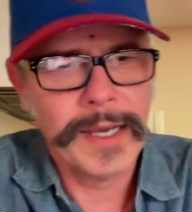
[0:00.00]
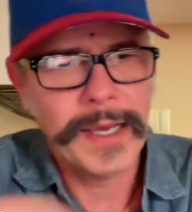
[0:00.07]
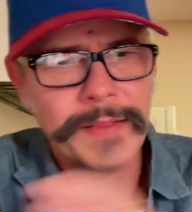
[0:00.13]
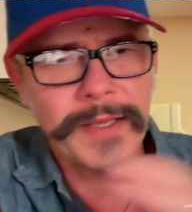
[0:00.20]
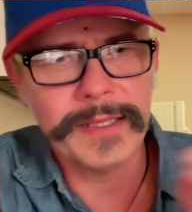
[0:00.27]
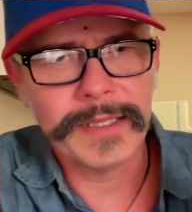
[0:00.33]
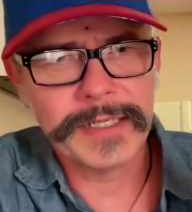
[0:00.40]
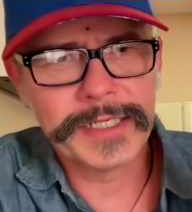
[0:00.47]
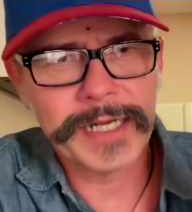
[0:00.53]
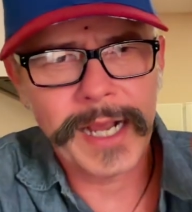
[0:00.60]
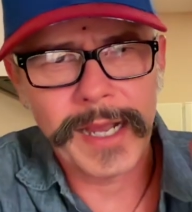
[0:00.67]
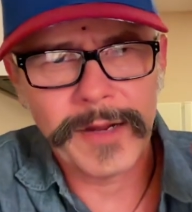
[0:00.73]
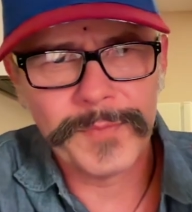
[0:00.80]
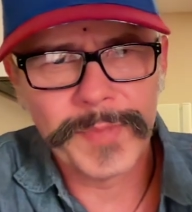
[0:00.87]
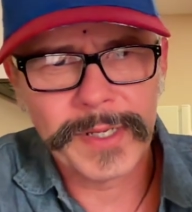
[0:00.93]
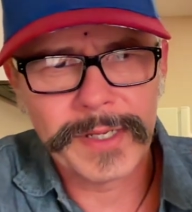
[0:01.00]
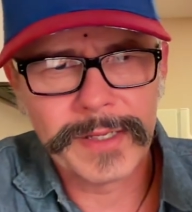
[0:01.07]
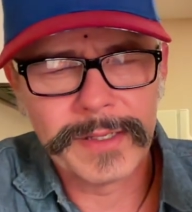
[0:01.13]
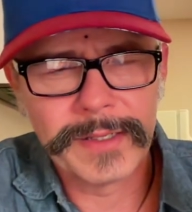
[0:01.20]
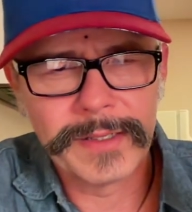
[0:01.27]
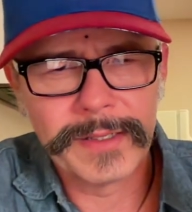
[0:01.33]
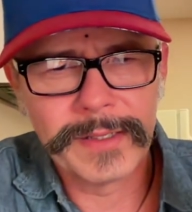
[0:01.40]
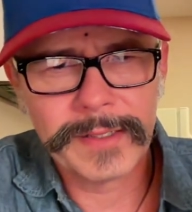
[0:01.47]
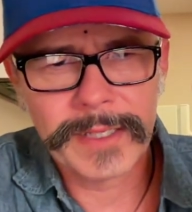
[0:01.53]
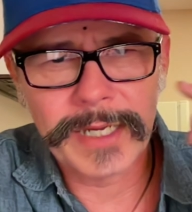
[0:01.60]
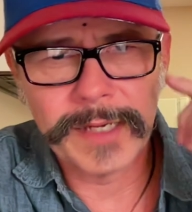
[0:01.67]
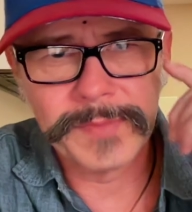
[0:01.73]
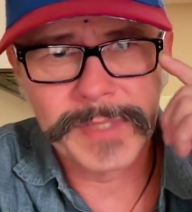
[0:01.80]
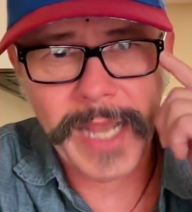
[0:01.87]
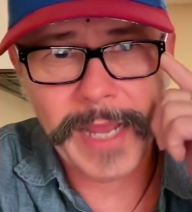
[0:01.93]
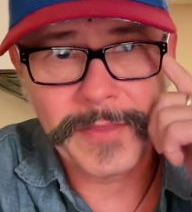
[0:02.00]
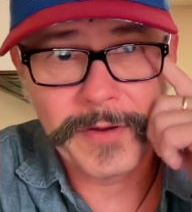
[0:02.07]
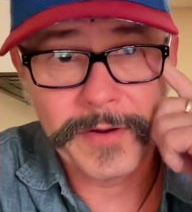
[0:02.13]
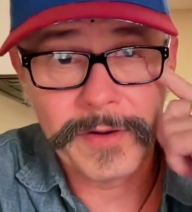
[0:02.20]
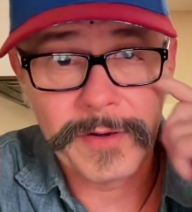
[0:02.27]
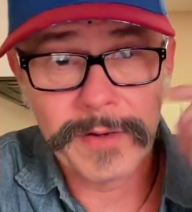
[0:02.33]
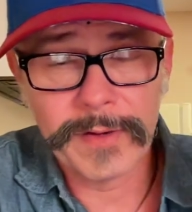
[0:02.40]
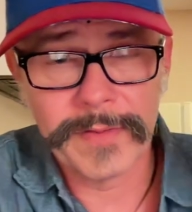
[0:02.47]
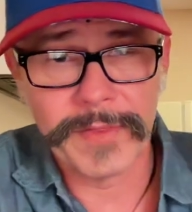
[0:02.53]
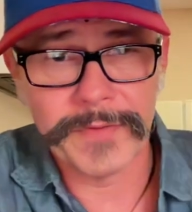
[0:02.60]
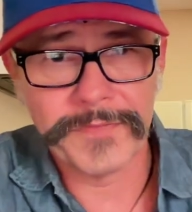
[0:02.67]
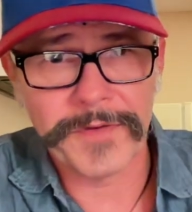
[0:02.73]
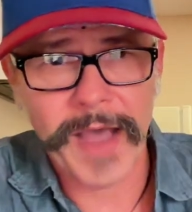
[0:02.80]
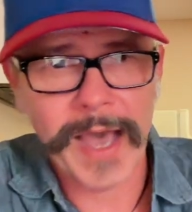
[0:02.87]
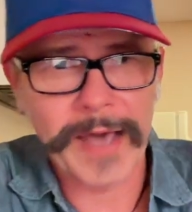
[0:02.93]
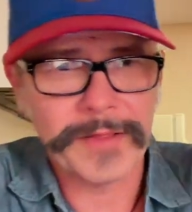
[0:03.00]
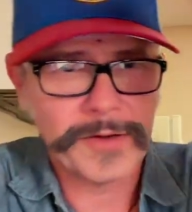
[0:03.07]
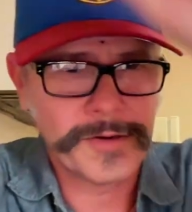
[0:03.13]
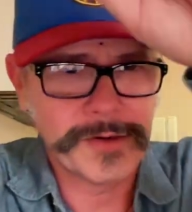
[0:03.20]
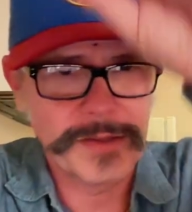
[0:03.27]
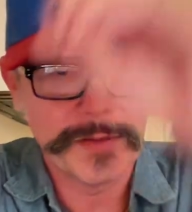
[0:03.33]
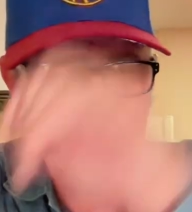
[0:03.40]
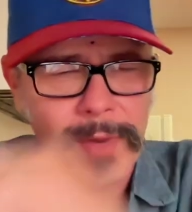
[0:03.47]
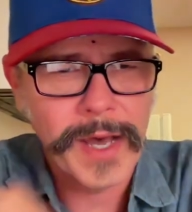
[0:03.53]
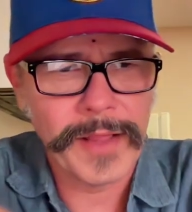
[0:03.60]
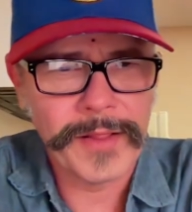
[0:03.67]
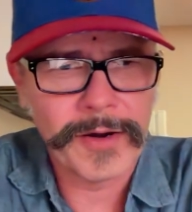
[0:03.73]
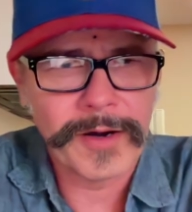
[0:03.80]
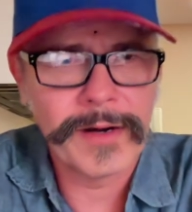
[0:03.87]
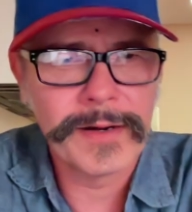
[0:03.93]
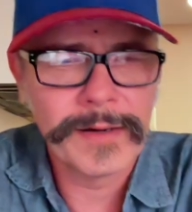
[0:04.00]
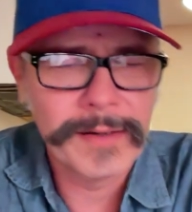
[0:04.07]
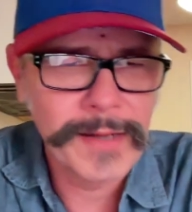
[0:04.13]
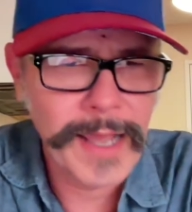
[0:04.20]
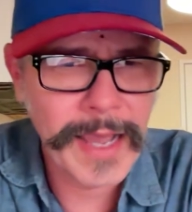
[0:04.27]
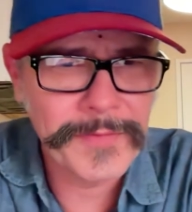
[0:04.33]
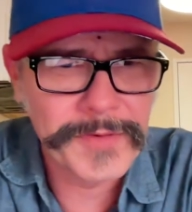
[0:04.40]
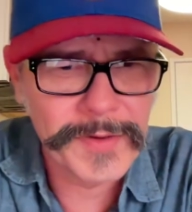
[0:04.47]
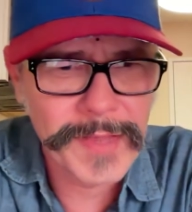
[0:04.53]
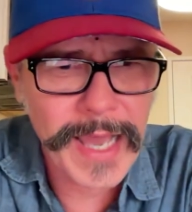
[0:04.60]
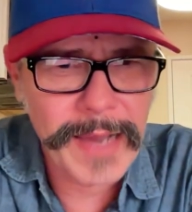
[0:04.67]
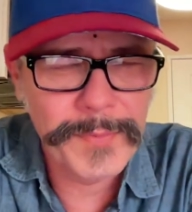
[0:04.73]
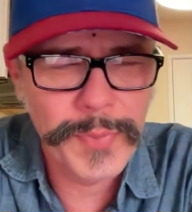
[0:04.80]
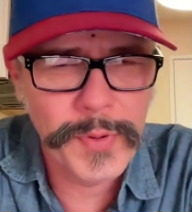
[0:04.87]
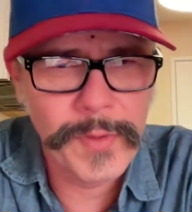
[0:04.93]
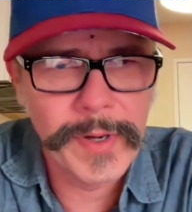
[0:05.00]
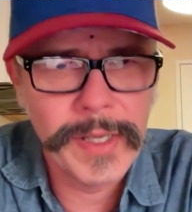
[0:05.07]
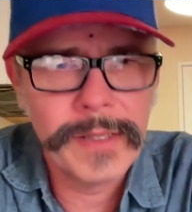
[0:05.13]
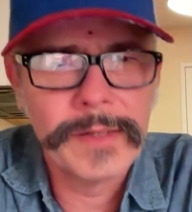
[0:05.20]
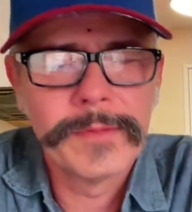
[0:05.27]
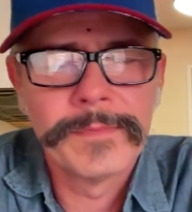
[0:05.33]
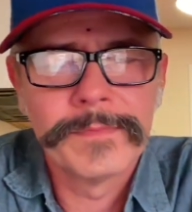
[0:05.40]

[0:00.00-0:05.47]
and then the child becomes either the father or the mother after that point.